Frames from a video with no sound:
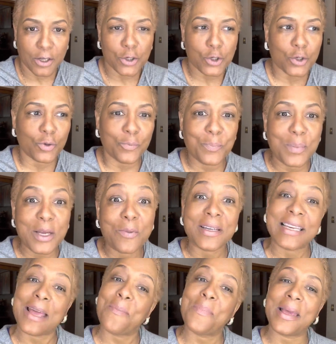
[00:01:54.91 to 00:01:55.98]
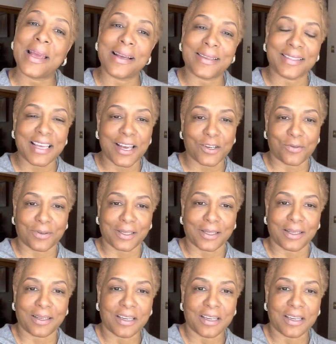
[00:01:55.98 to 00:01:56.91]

to be with that man sexually.